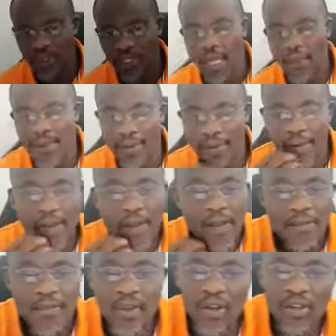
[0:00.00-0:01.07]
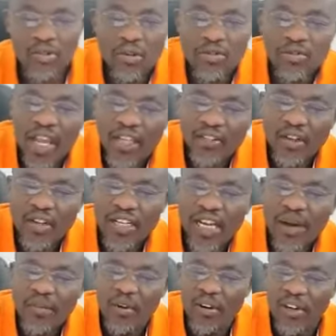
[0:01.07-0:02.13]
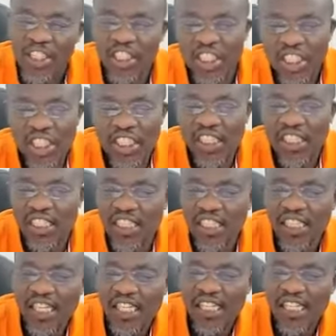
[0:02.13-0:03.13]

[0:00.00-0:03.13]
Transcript: Amen. Because when we are talking about riches, Jesus